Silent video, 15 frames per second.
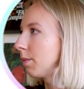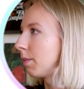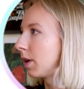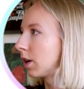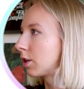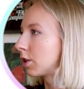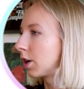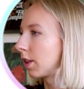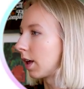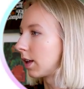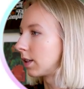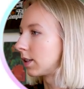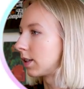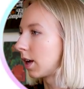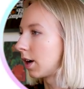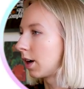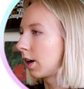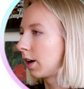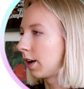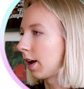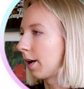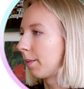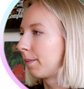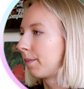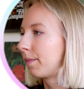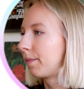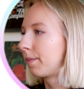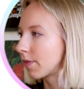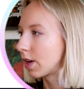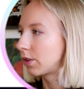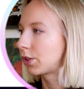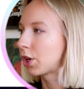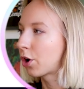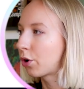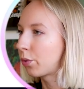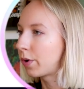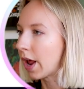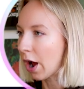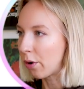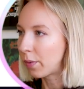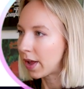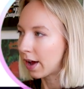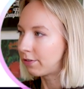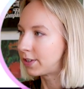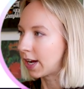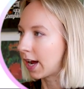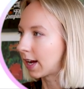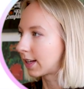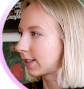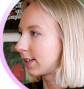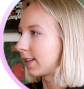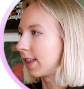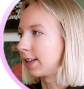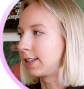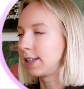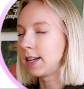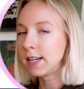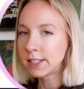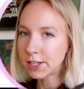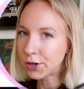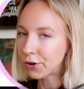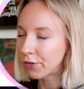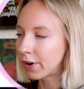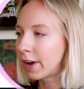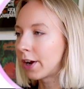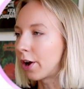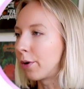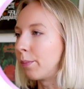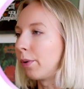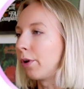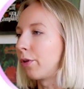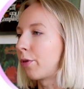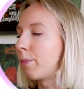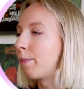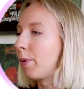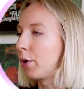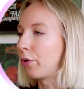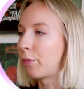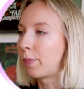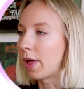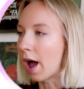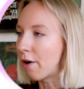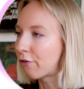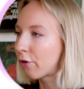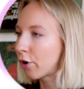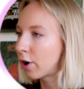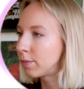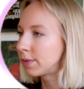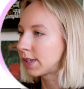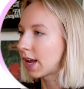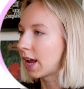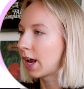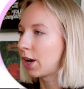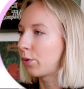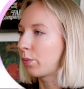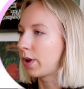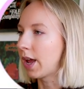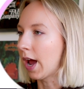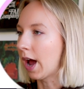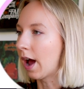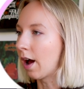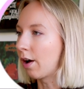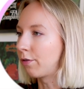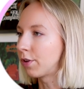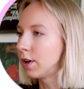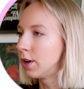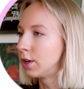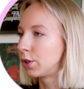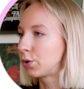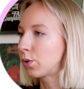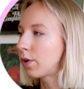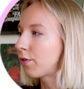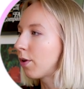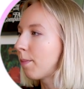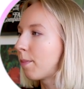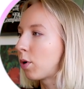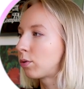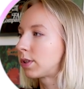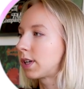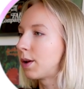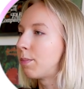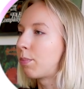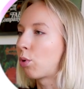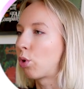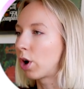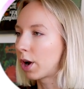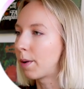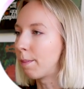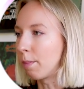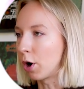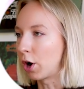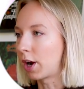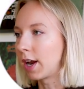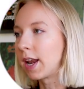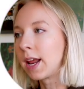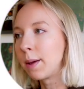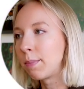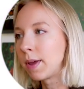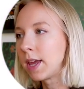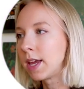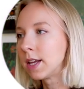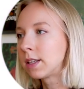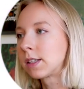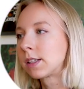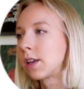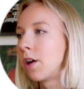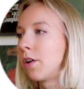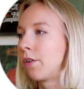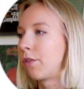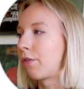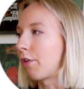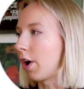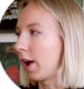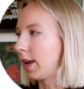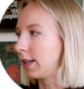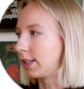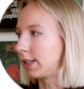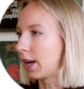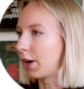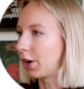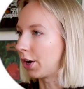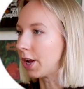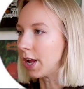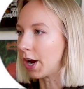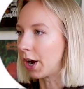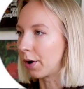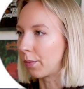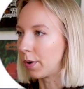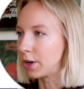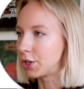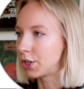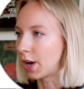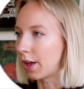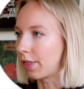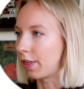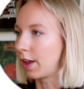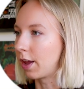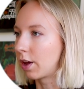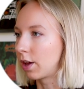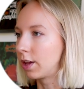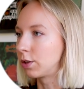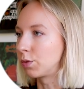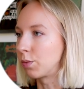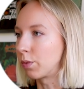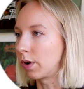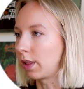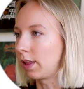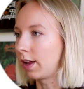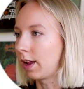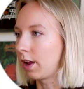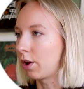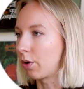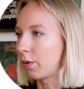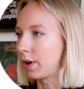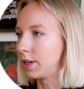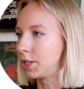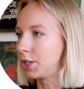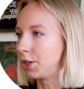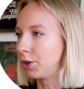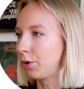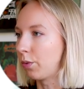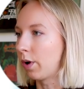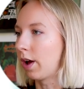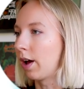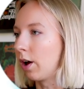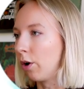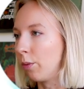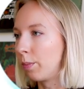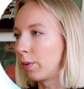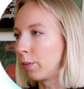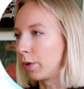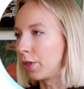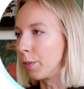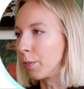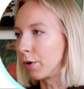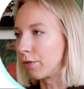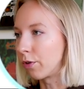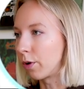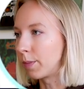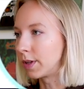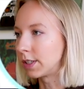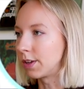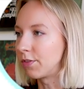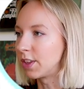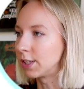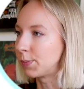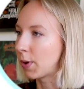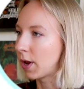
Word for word: Make sure that's centered. Yeah. So now we have text that's easy to read on both both platforms and we have sort of the most important marketing piece front and center here, which I think is really going to help with the performance of this